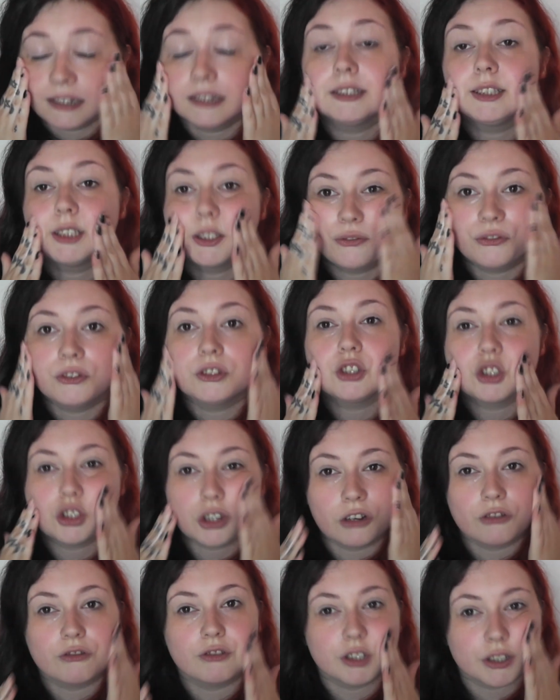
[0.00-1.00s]
different
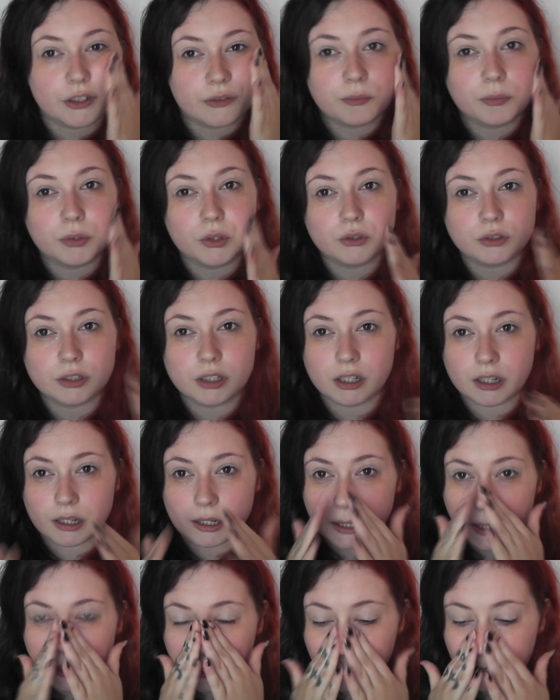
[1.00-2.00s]
genres of
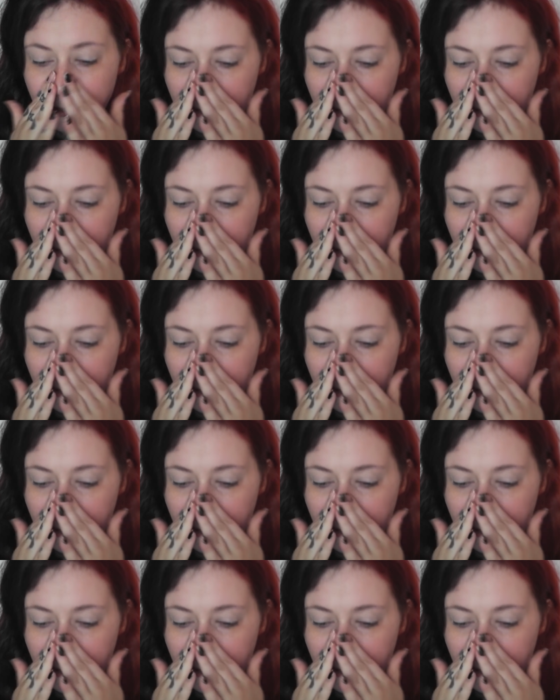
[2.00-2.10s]
music.